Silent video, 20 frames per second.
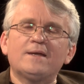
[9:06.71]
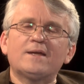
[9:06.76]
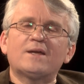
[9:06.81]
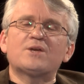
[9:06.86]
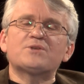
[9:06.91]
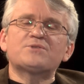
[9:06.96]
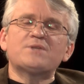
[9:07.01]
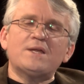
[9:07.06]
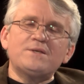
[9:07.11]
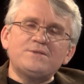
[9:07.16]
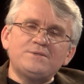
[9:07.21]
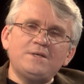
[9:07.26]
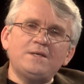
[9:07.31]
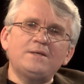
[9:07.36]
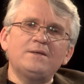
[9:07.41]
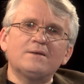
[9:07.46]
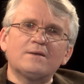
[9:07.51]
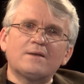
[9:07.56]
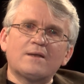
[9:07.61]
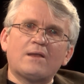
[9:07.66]
because they
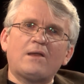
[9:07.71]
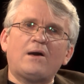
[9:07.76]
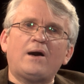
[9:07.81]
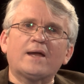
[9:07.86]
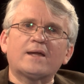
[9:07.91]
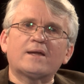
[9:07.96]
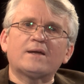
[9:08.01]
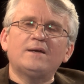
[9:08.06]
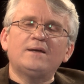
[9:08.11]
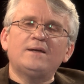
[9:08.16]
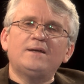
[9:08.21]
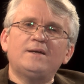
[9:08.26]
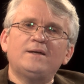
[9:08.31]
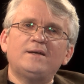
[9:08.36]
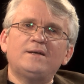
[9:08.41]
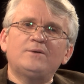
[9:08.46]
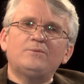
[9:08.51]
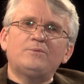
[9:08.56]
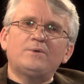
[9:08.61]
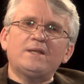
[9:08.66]
didn't like
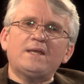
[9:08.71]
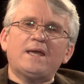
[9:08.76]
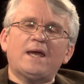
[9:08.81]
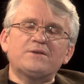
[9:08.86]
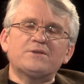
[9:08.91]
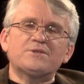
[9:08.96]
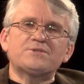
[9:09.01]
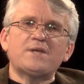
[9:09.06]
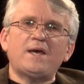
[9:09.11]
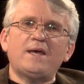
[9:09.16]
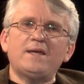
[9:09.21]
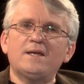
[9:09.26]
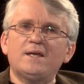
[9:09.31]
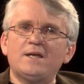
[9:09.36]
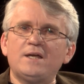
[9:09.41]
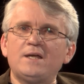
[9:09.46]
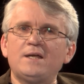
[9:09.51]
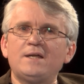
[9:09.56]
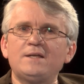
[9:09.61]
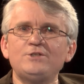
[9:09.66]
what he had to say.